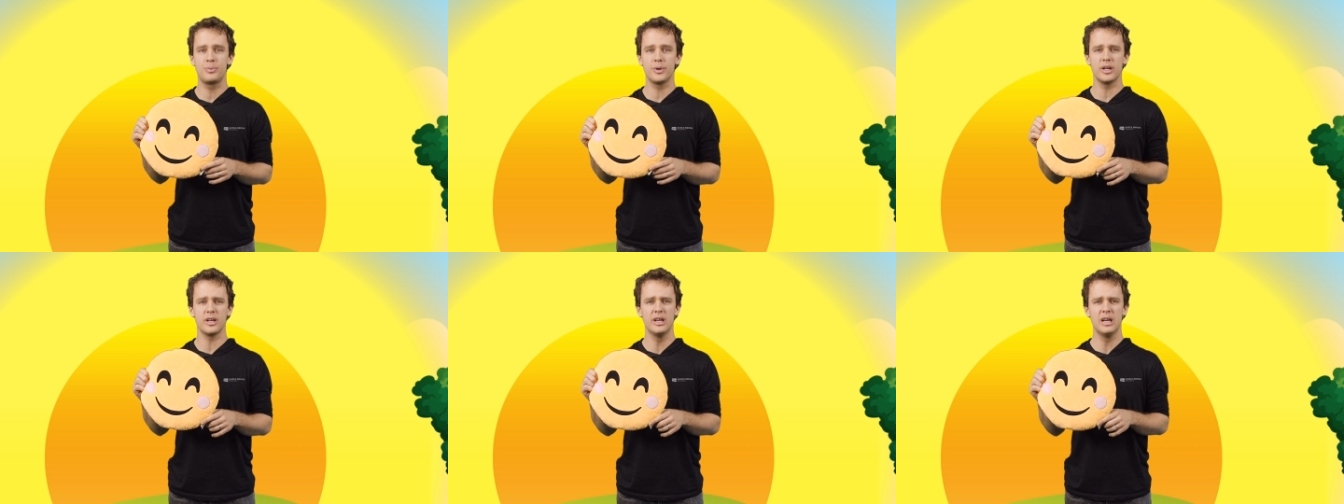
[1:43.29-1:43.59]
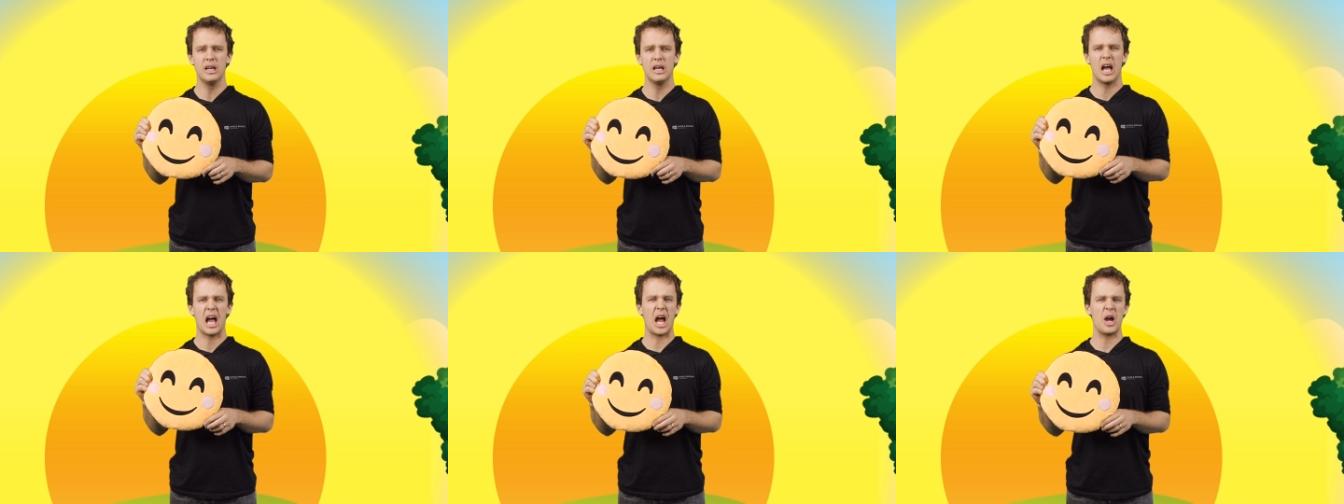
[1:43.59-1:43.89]
but
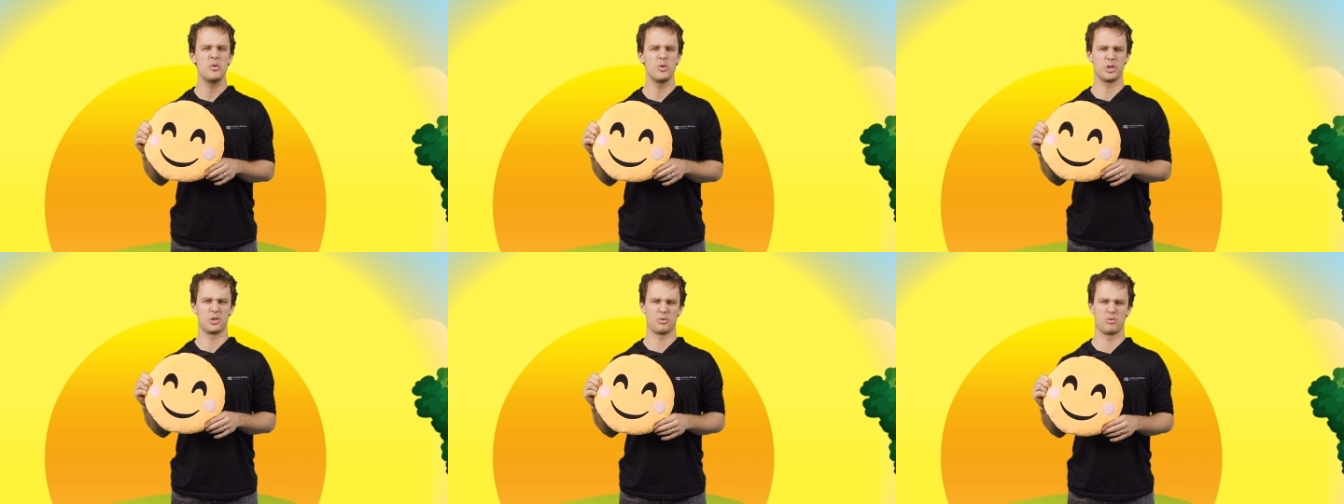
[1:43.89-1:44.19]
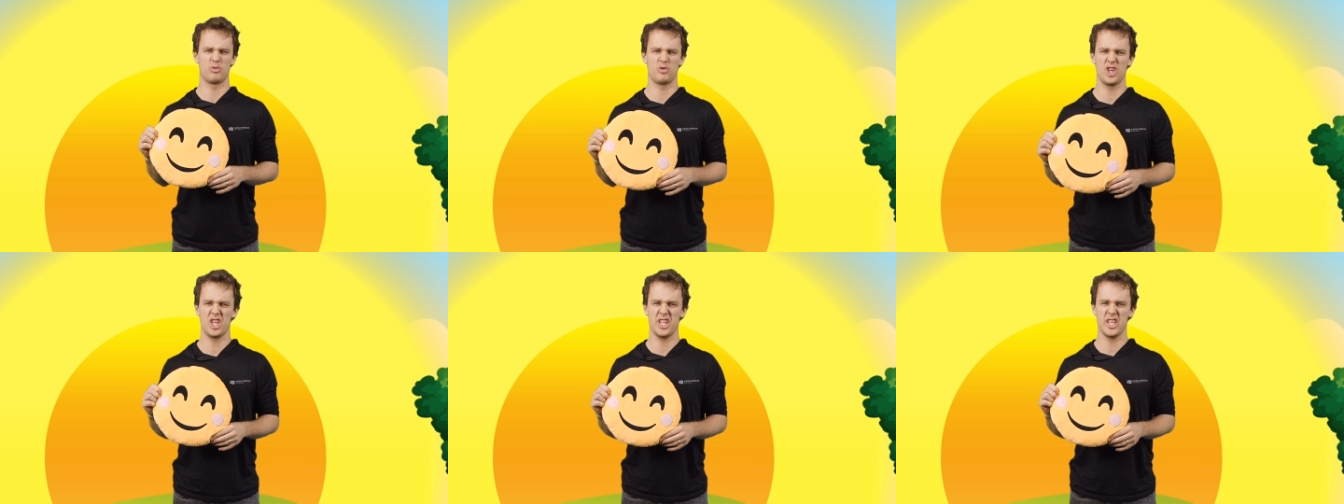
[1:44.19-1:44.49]
I was
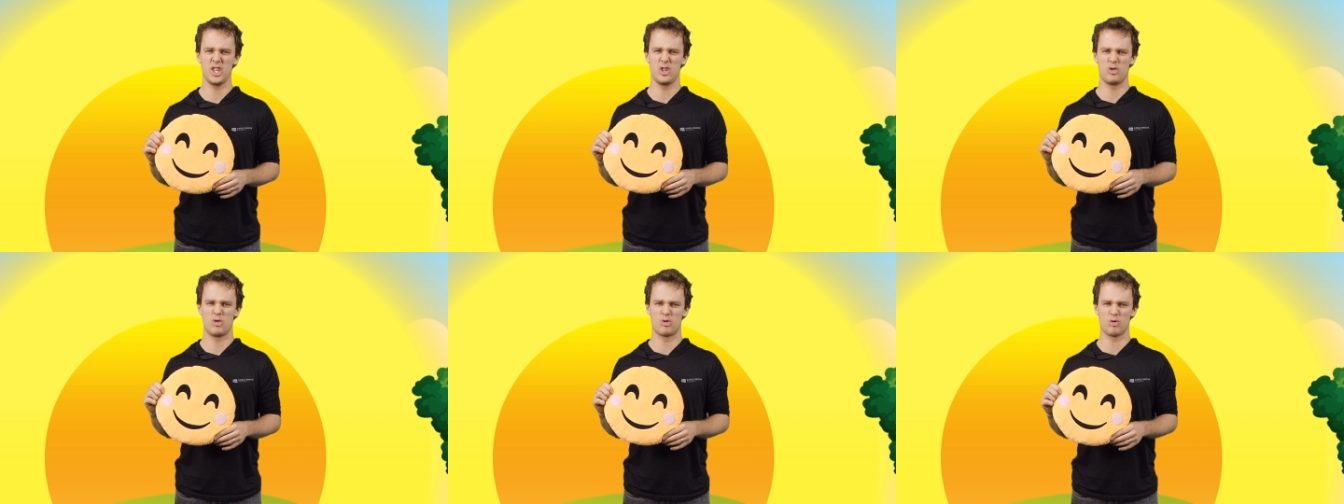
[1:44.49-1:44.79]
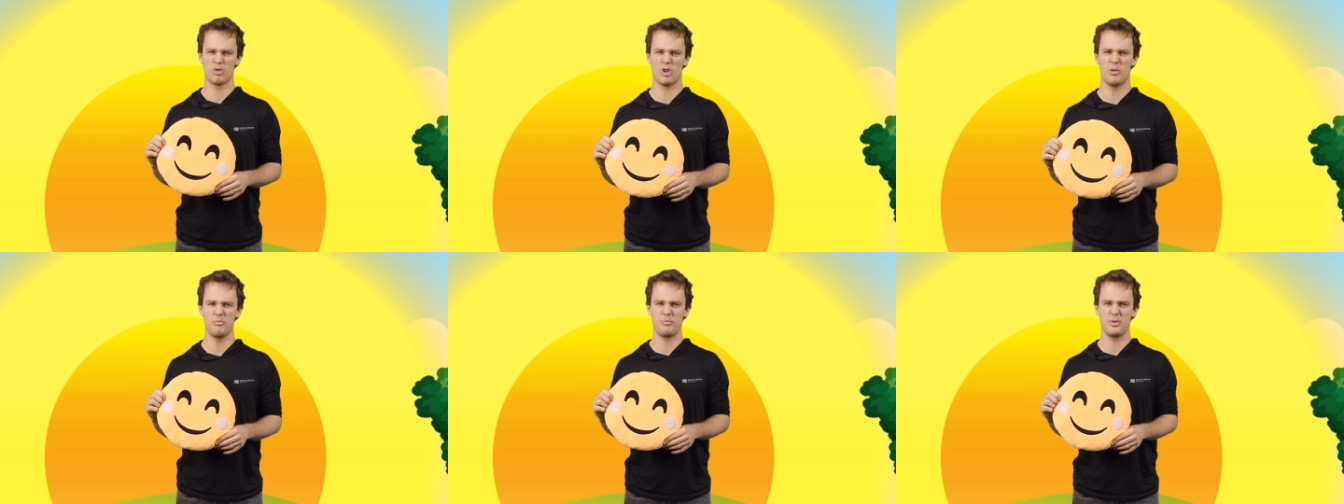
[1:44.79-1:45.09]
really
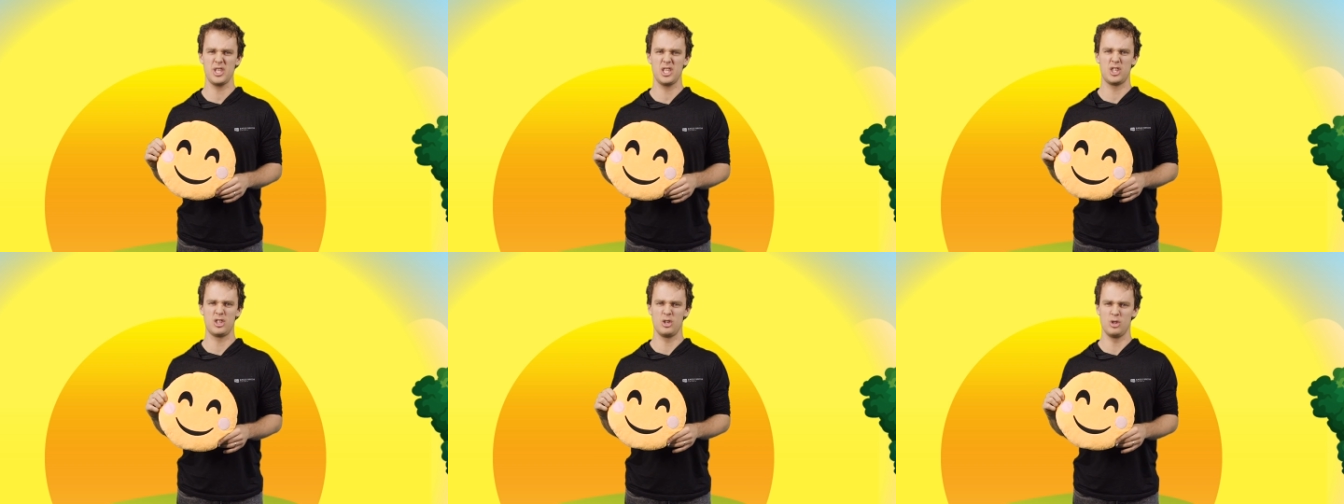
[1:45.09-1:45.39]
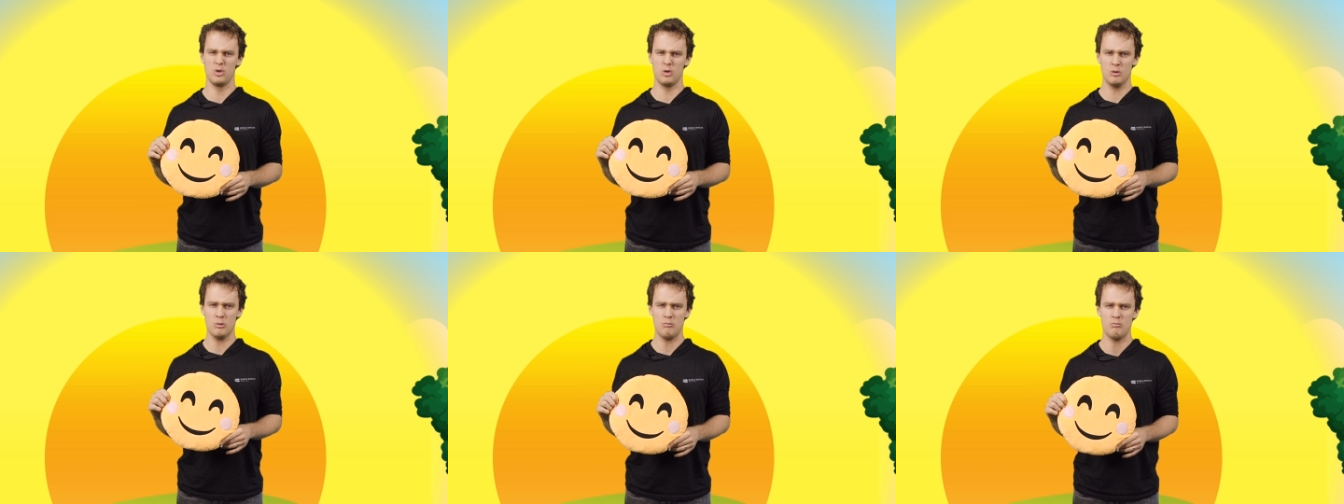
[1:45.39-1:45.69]
grumpy
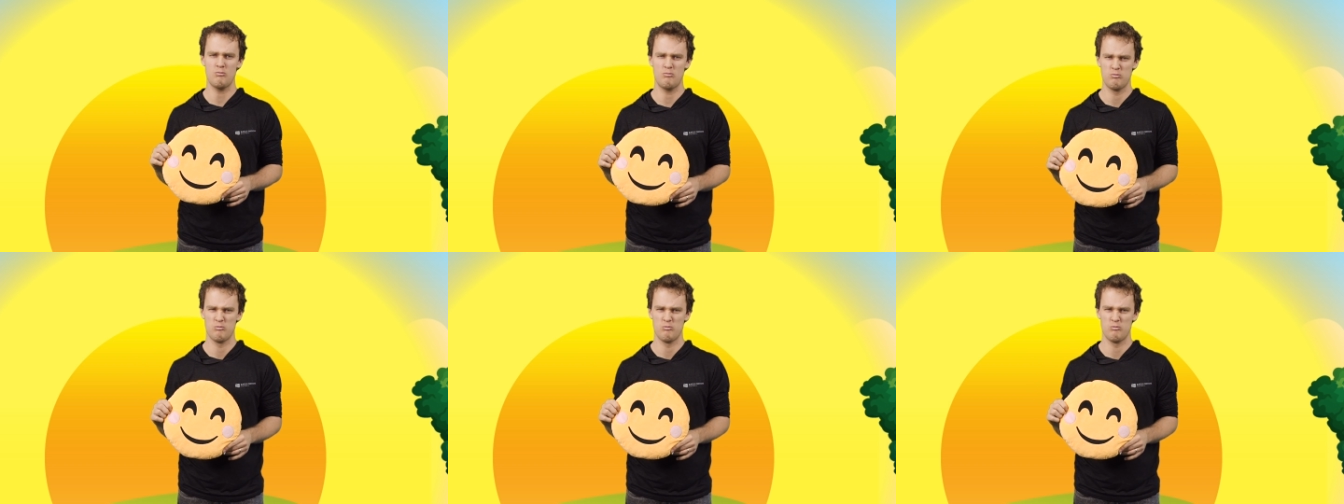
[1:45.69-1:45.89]
too?